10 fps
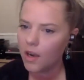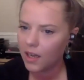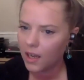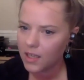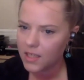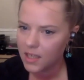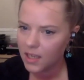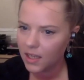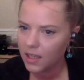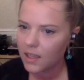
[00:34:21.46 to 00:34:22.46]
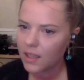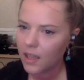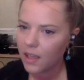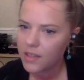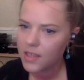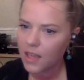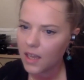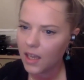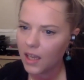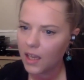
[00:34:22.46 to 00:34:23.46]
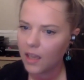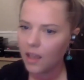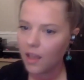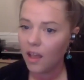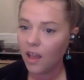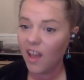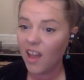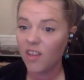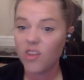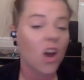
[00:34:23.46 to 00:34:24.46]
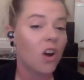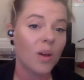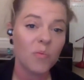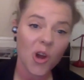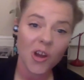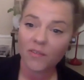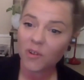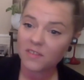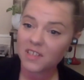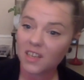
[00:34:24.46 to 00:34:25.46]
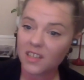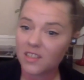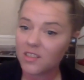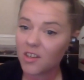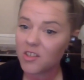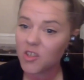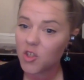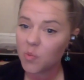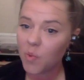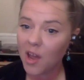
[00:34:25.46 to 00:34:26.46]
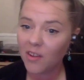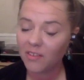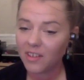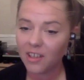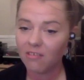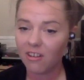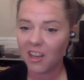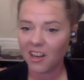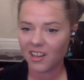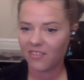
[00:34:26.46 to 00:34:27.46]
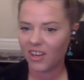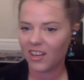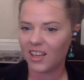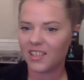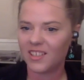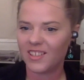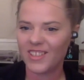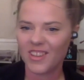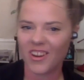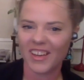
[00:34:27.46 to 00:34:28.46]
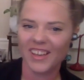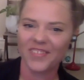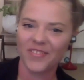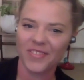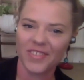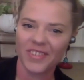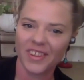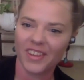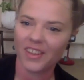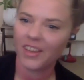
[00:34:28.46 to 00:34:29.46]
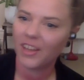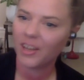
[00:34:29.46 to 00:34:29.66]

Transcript: I, I can see, see that here. Uh, no, I'm not involved in any discussions about E U regulations, sorry. Is